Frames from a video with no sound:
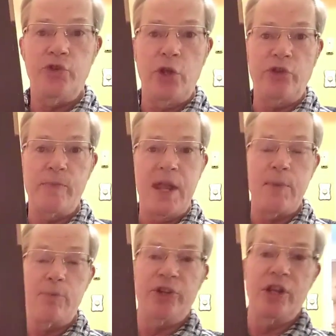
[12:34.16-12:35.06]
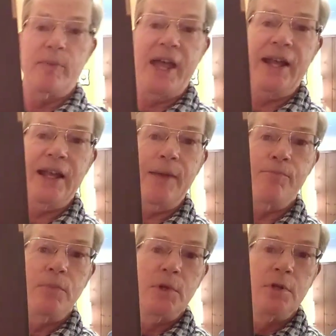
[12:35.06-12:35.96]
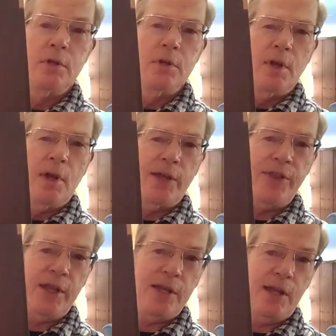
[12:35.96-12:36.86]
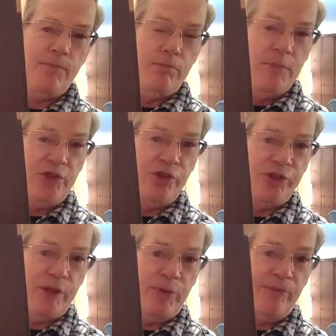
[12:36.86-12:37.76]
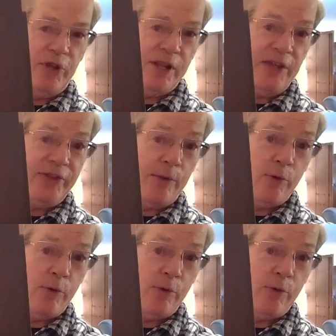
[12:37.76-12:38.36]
Shows the band members on the back. Uh, I think I mentioned something for the last